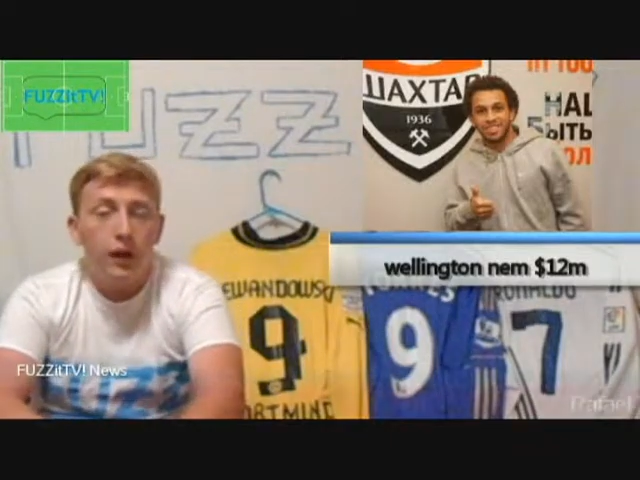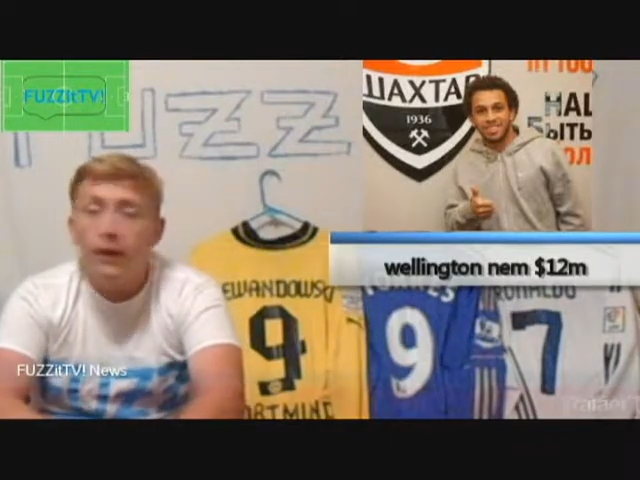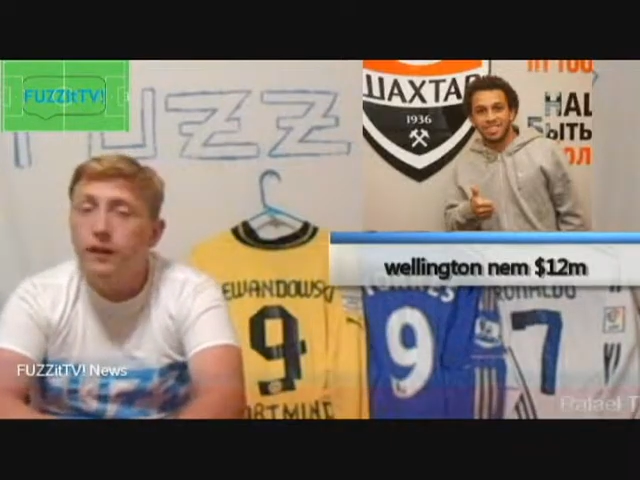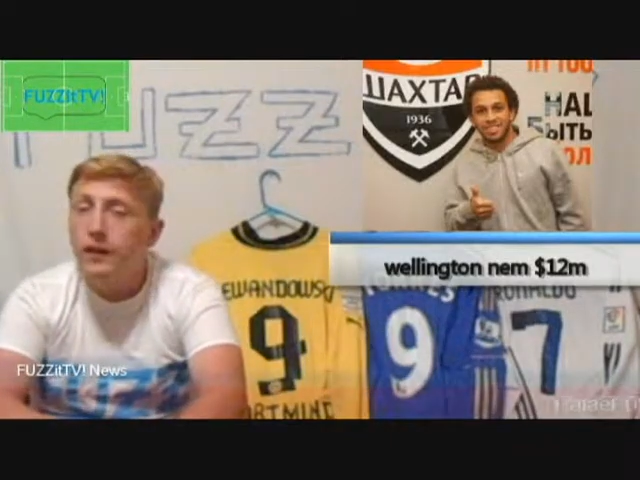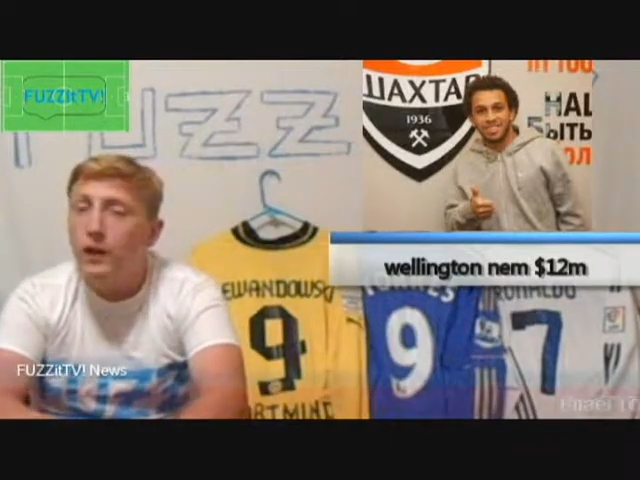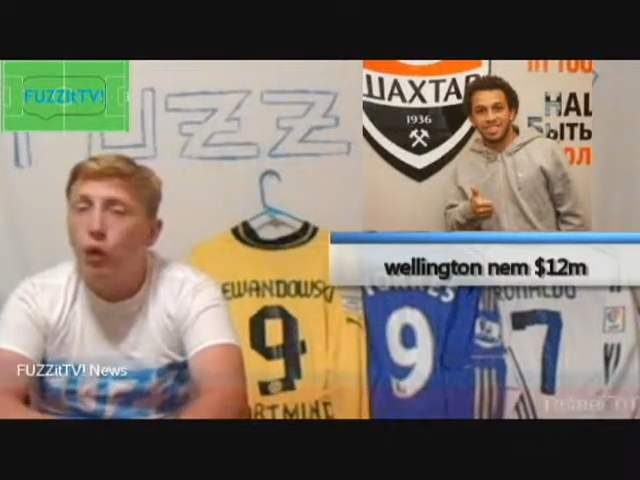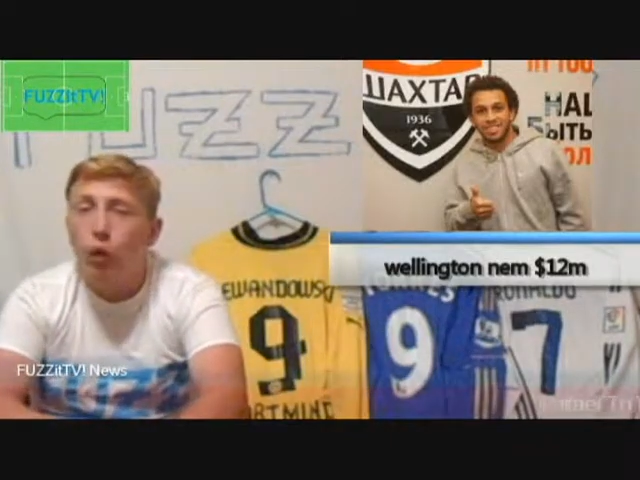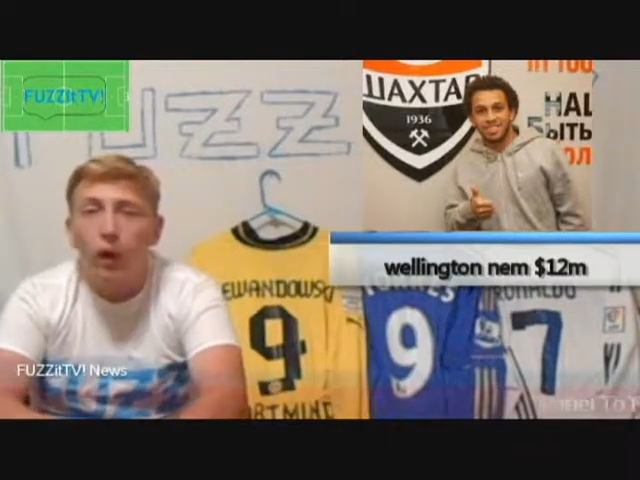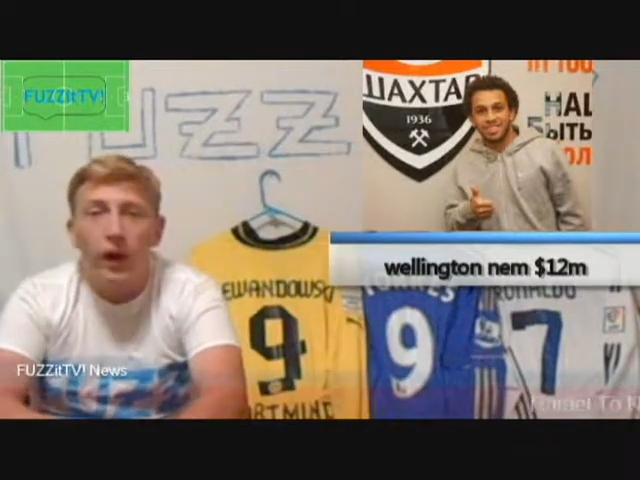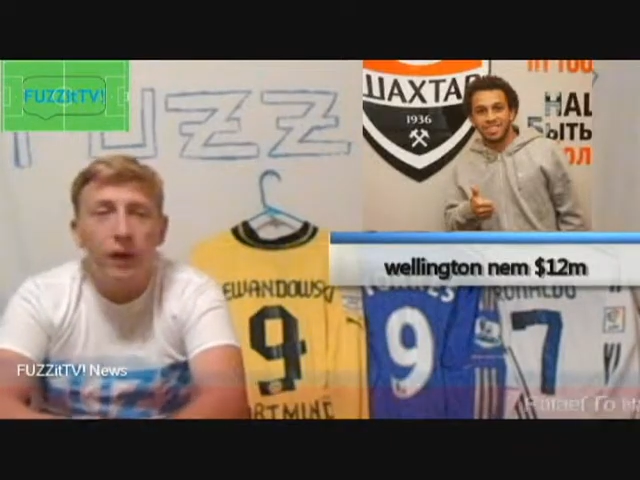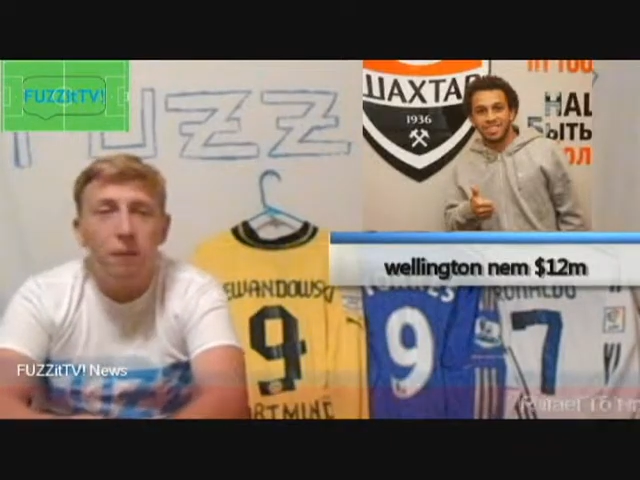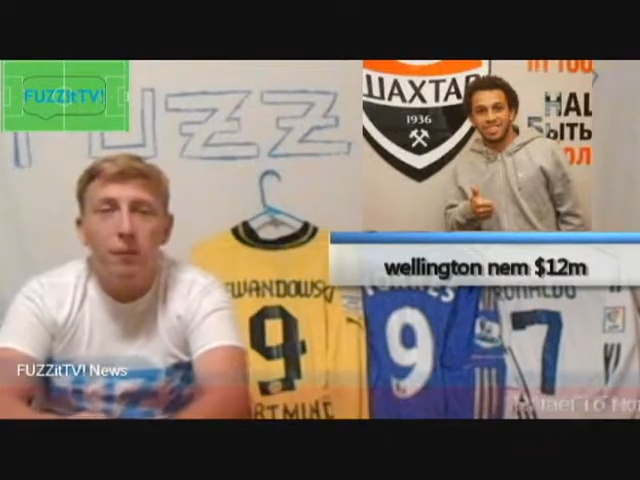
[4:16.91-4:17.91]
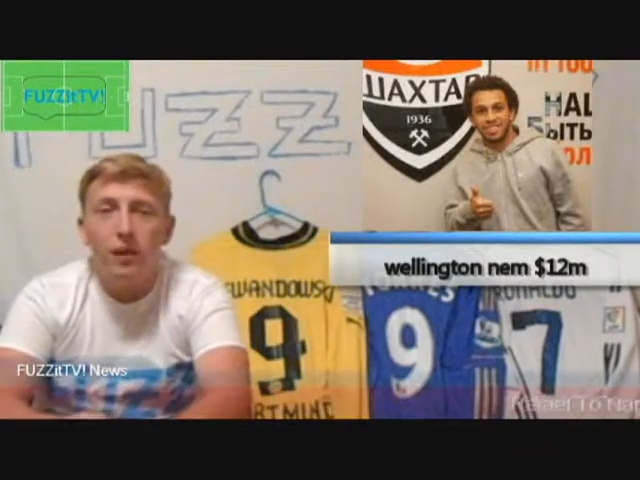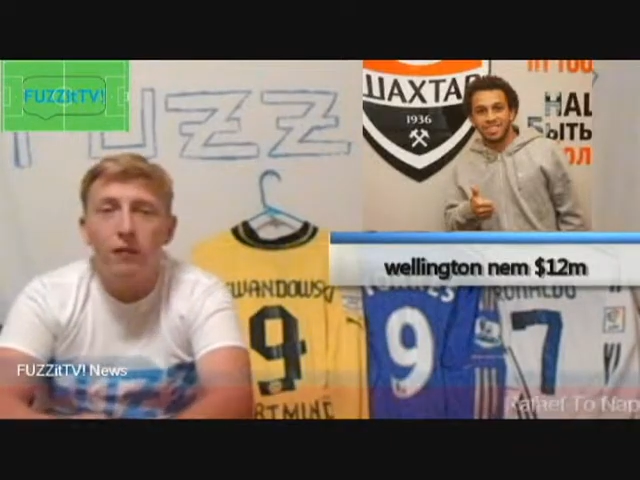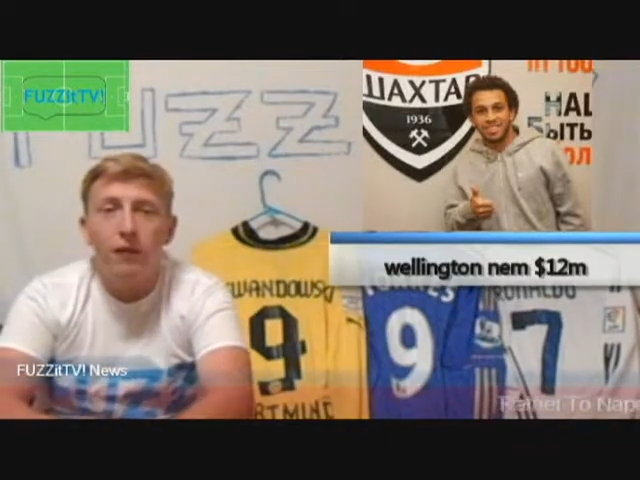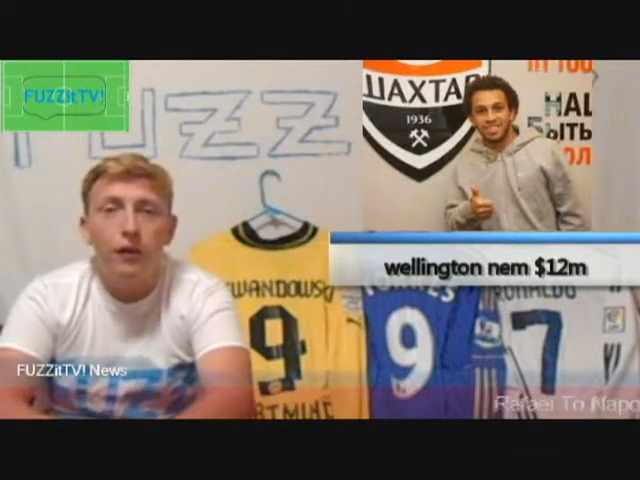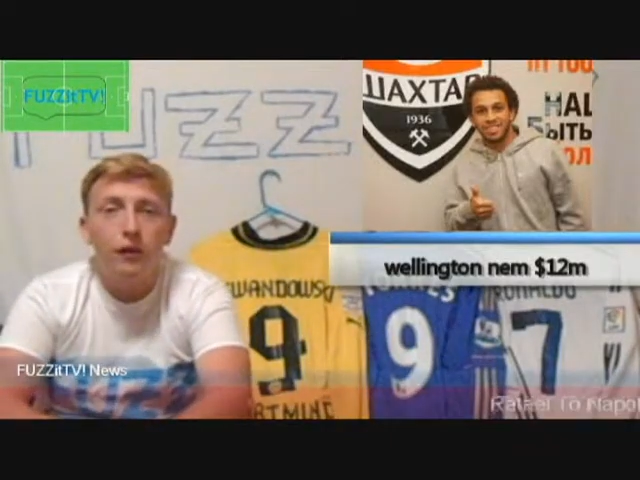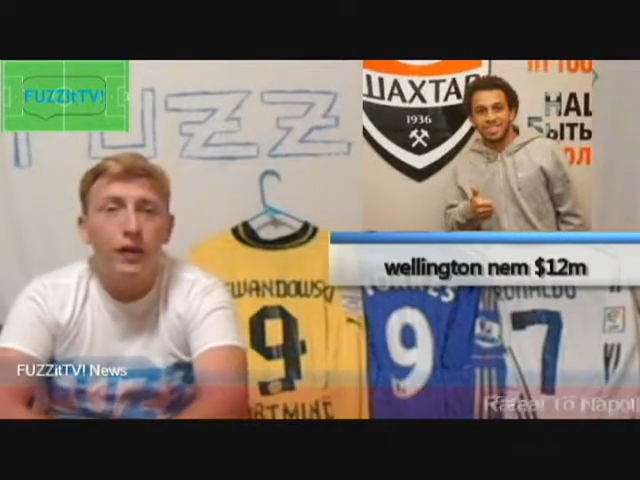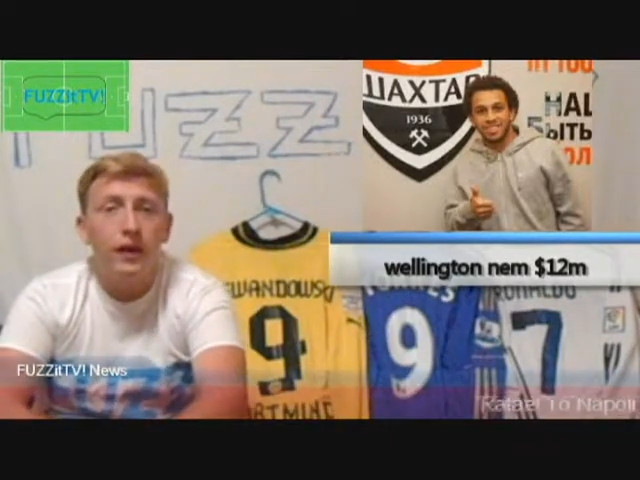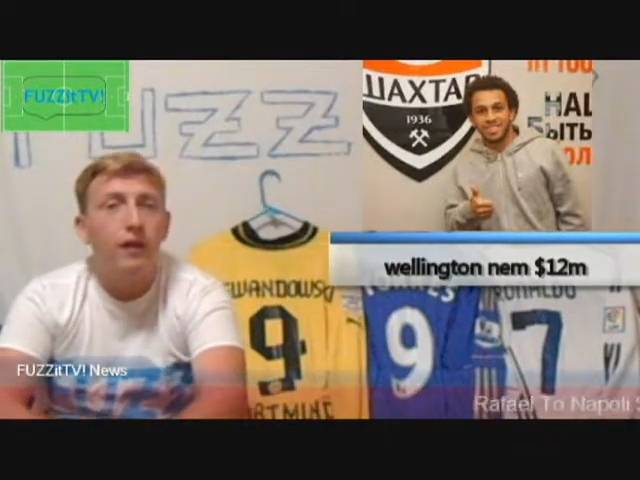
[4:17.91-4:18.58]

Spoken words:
He's a great midfielder.